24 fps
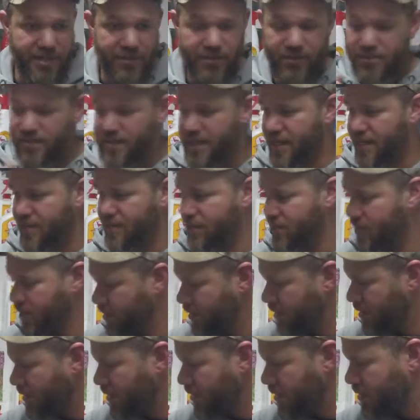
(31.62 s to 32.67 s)
narrowed it down
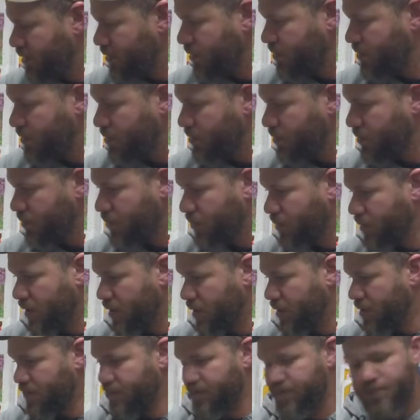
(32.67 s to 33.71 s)

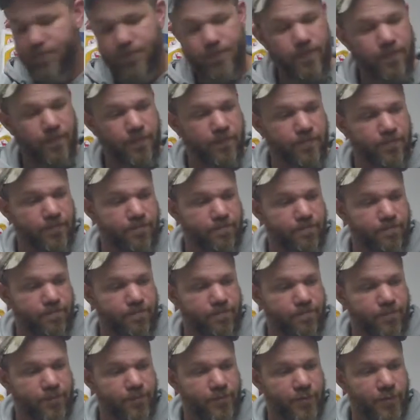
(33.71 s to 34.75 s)
to
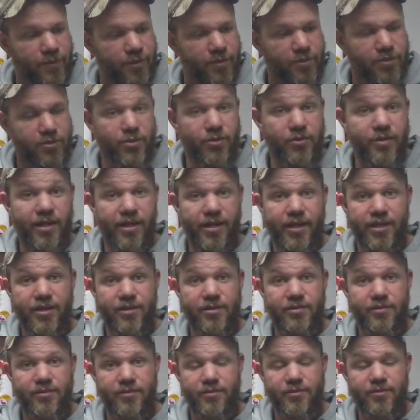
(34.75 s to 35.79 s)
two that
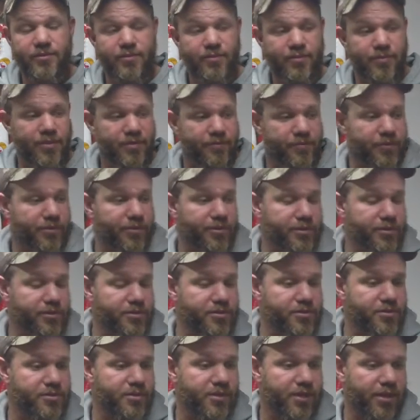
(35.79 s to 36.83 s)
I prefer to
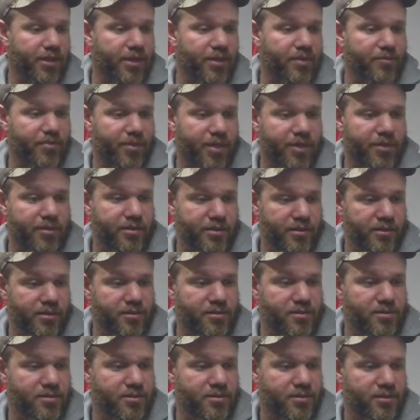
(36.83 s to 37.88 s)
use: pot
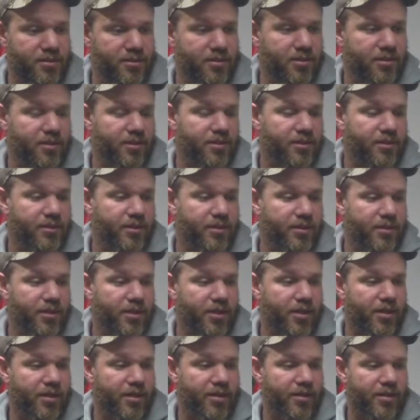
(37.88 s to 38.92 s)
calls
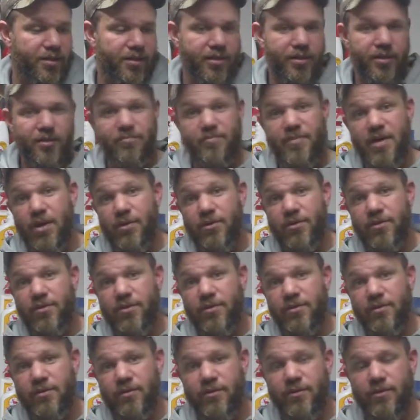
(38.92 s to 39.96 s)
and
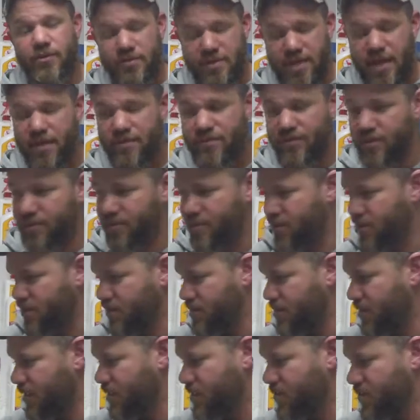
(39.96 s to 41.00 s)
mouth or diaphragm
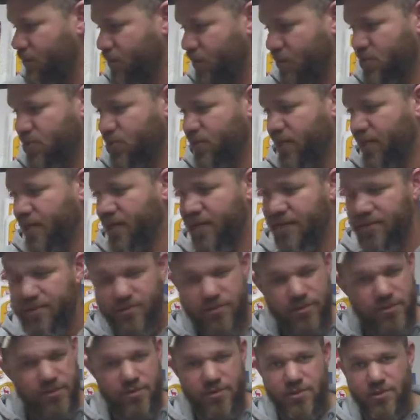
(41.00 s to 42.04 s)
calls. That's what I
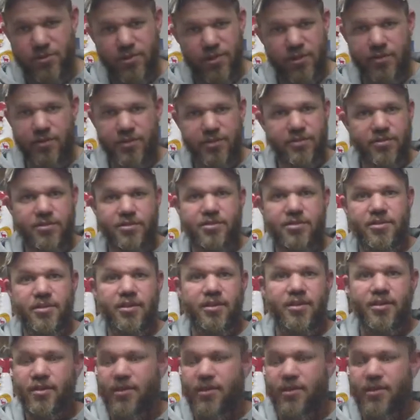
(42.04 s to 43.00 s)
strictly use.